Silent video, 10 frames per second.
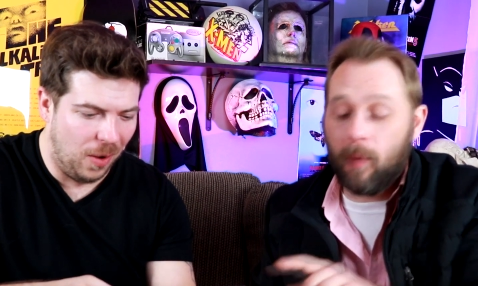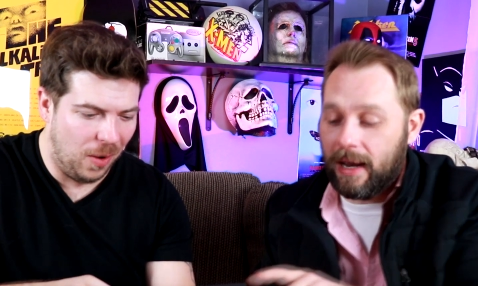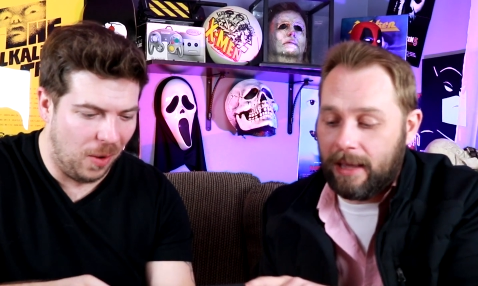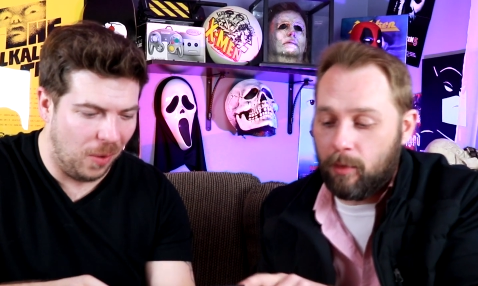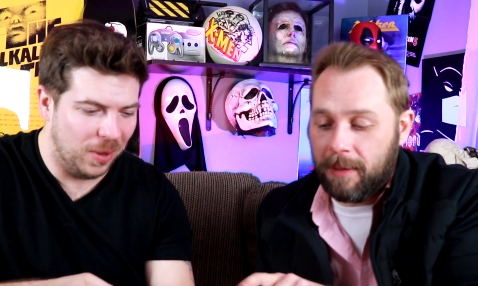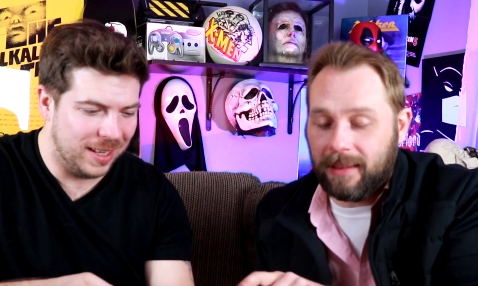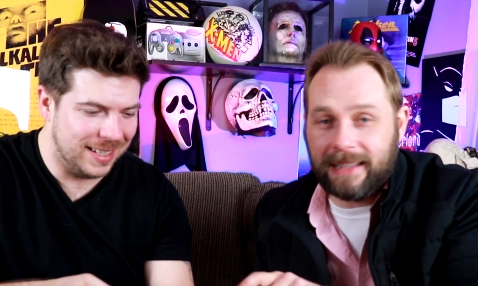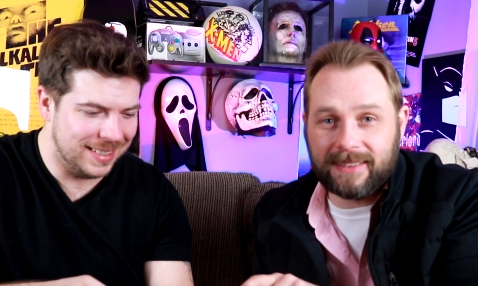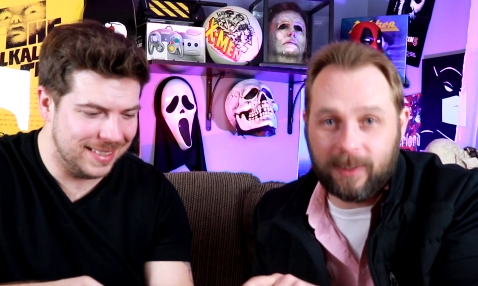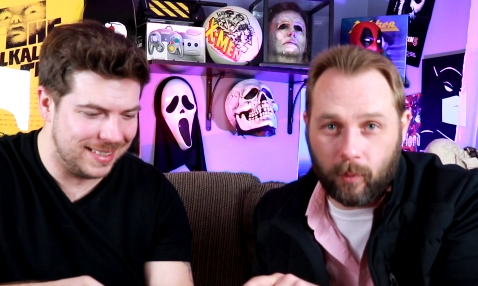Speaker 1: what? It would be
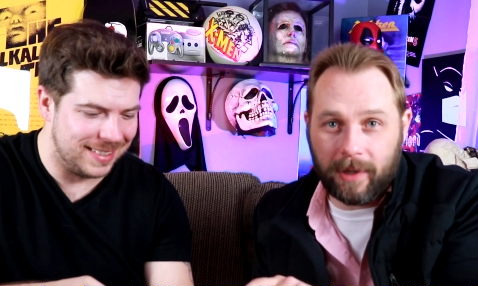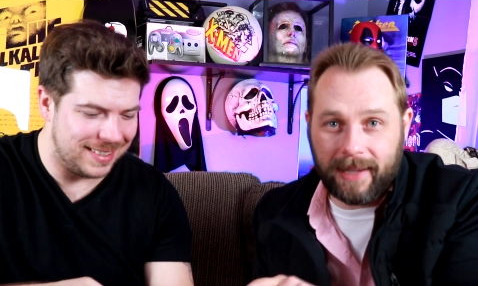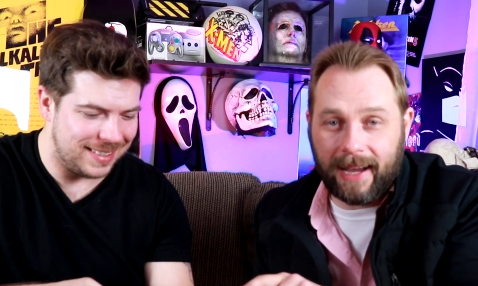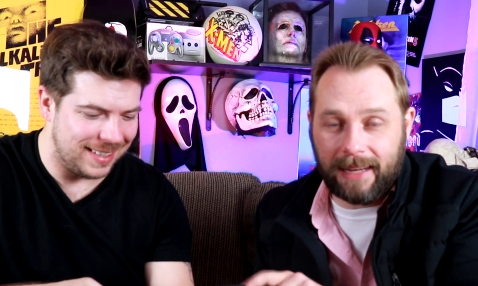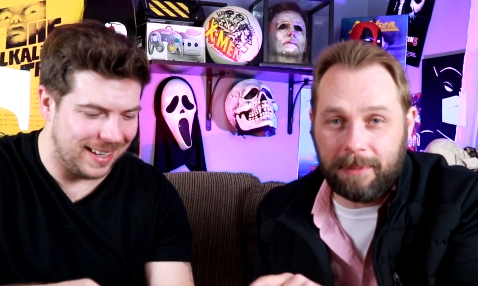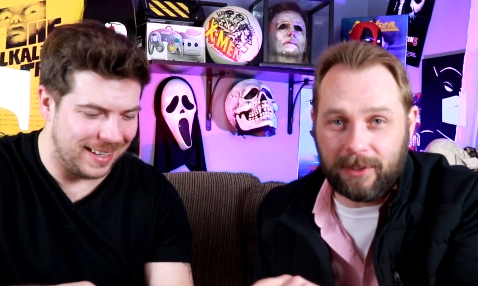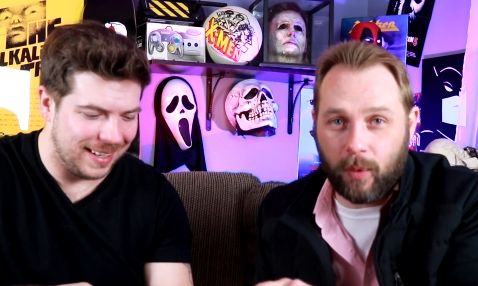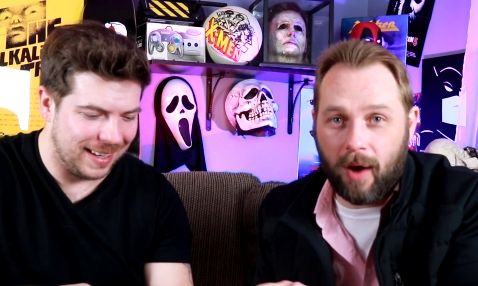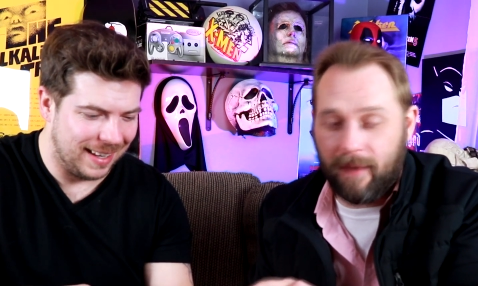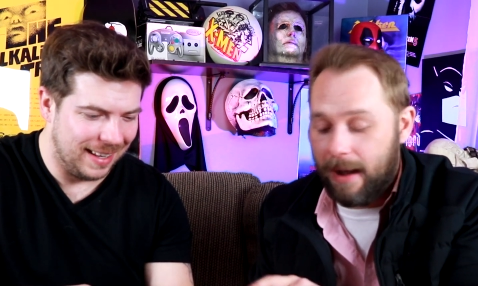less than one night. It'd be
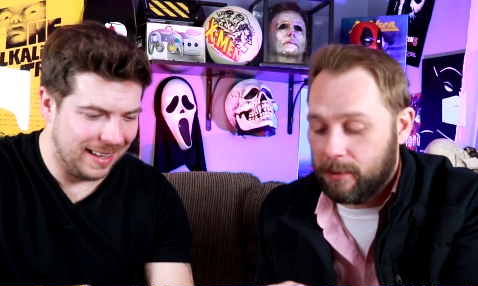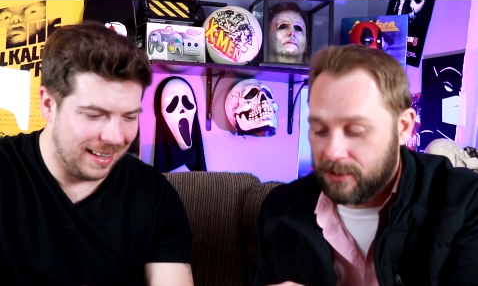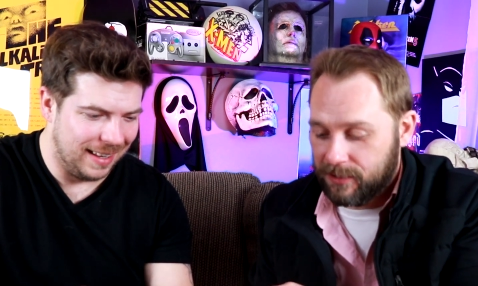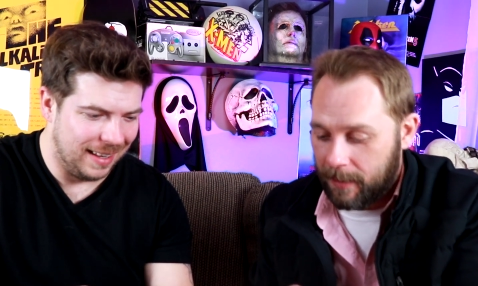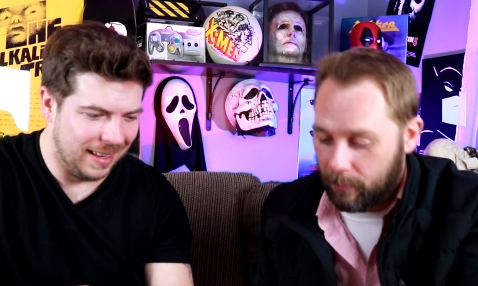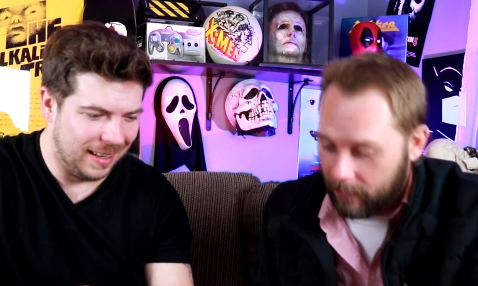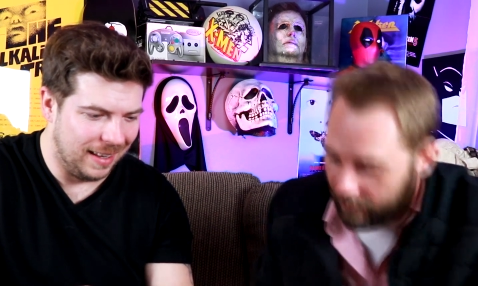twelve hours if somebody